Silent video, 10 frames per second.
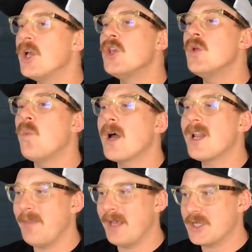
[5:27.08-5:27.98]
you
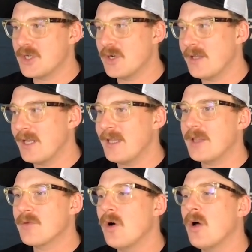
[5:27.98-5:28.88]
want to make sure that
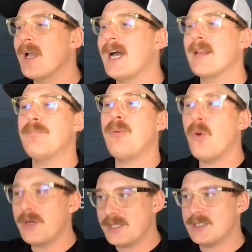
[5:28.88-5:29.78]
they're all kind of
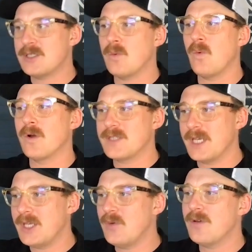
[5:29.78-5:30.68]
pointed towards a
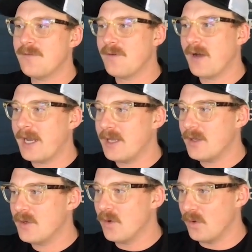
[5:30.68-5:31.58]

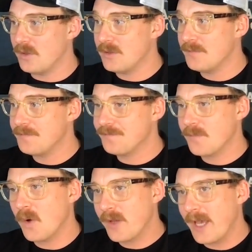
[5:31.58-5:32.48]
unified goal.
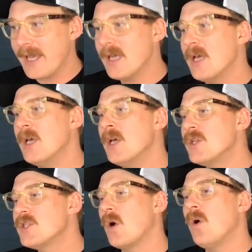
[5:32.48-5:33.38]
Okay,
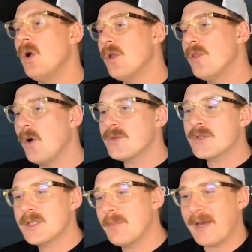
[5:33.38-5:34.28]
so those are
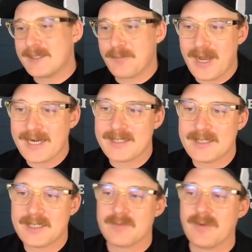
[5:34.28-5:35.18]
some best
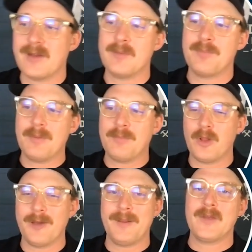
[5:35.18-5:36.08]
practices around
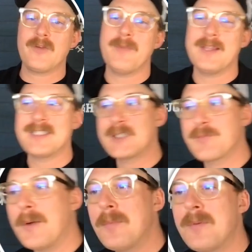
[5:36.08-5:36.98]
employment agreements. It's
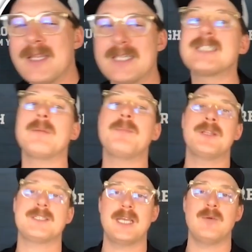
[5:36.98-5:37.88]
probably the
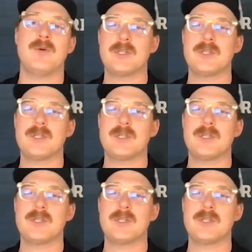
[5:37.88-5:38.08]
simplest thing we'll